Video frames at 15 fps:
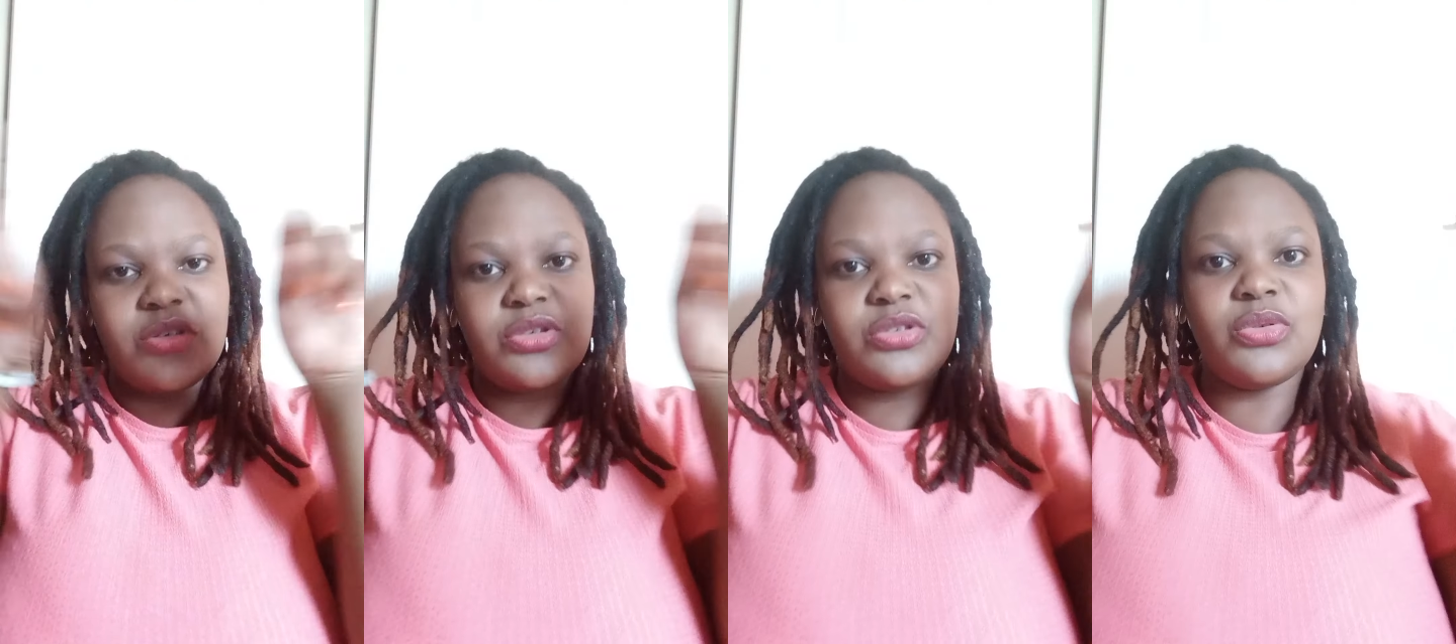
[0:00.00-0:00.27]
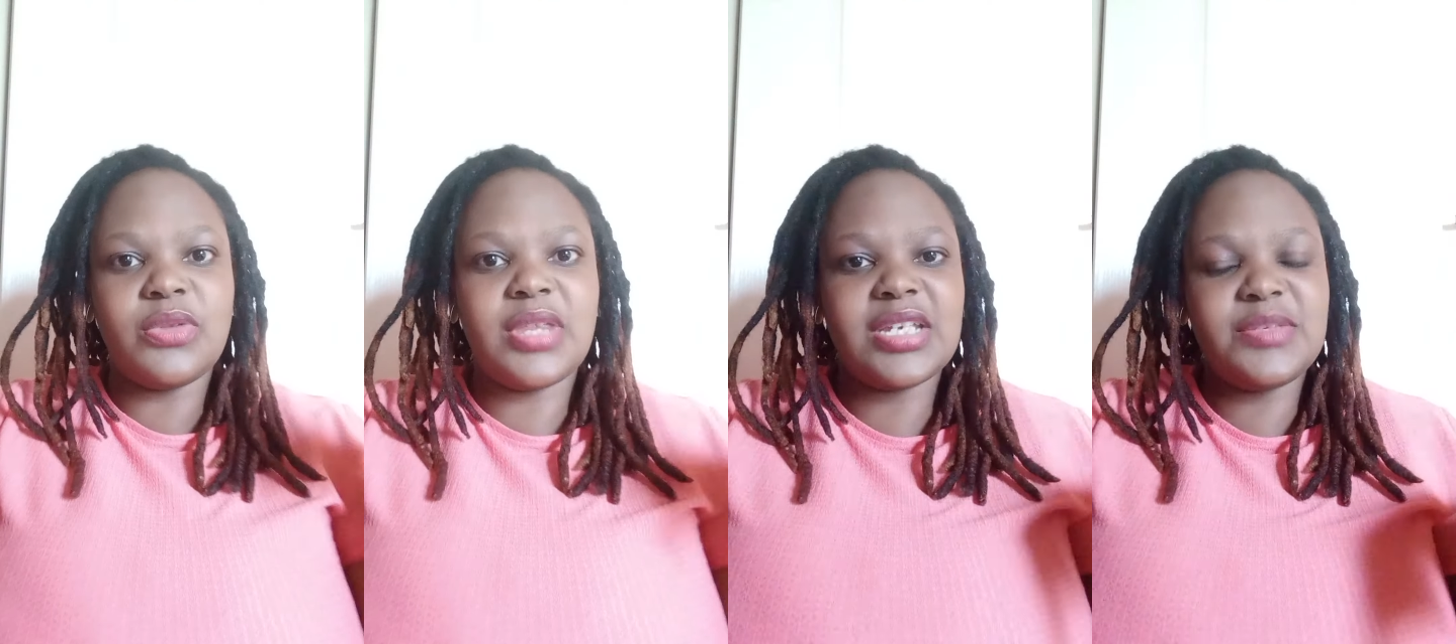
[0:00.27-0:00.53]

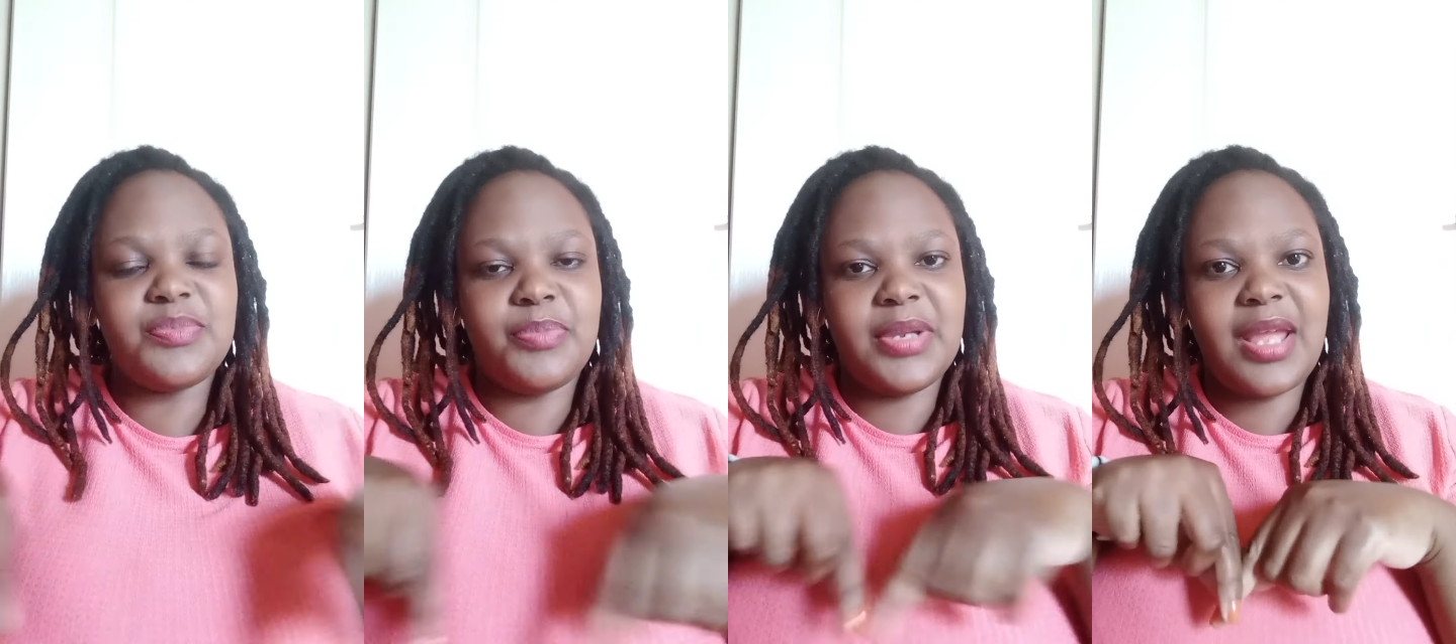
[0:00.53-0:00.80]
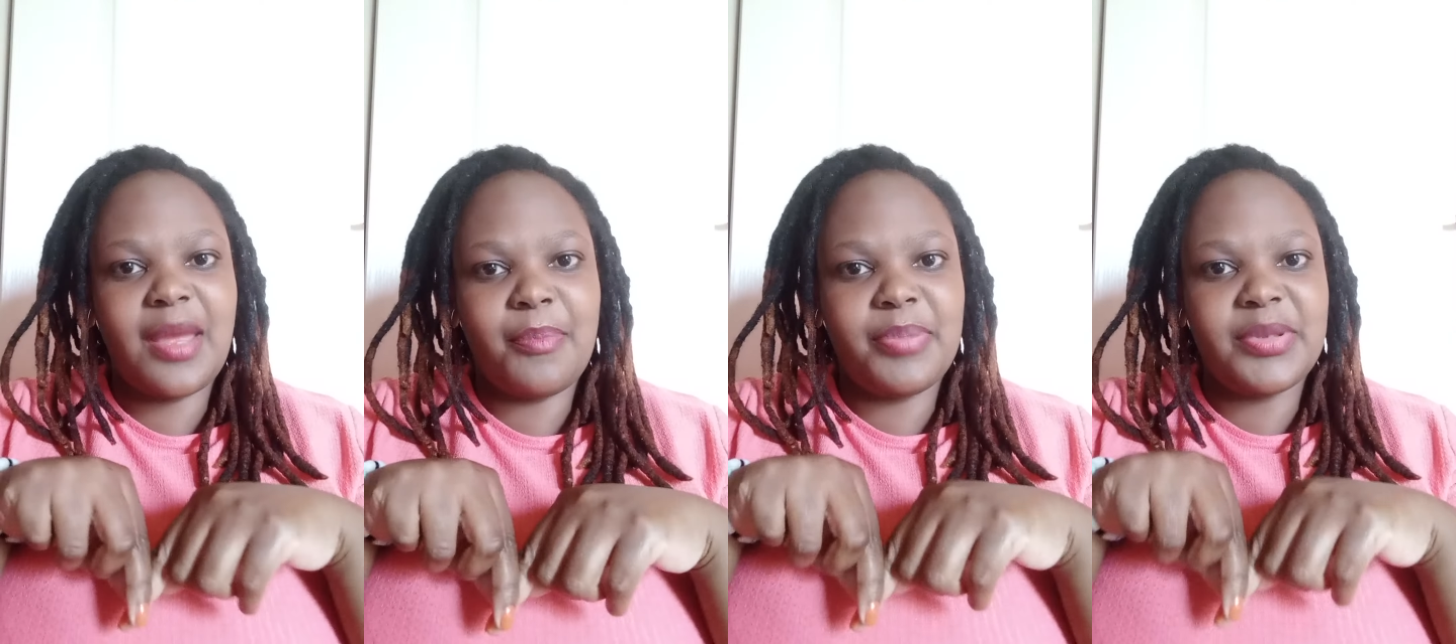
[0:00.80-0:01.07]
to that
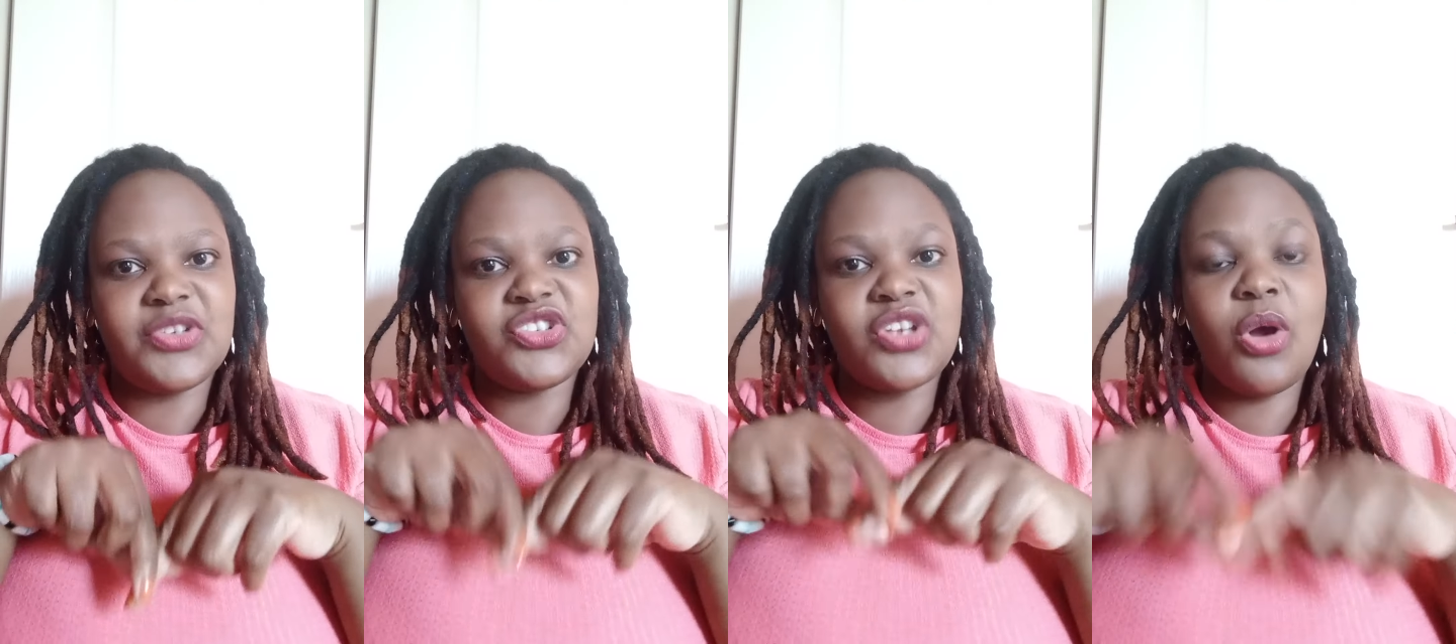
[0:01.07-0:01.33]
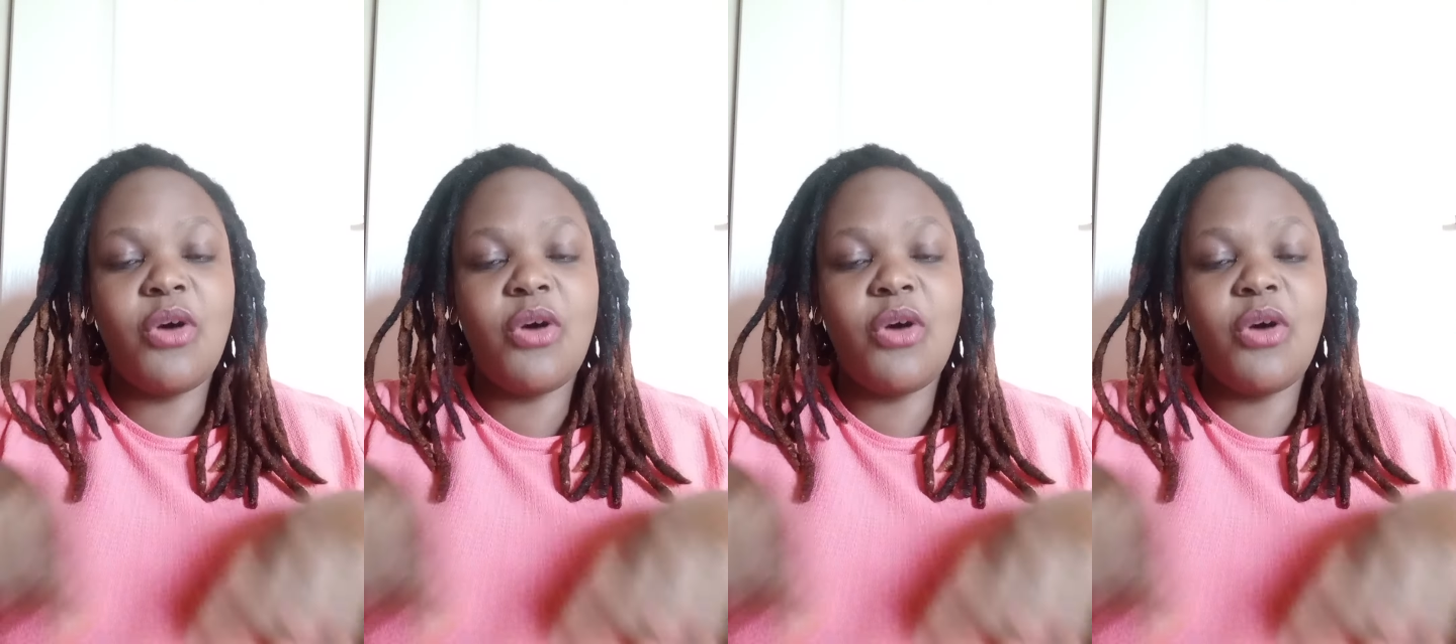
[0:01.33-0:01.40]
bigger picture,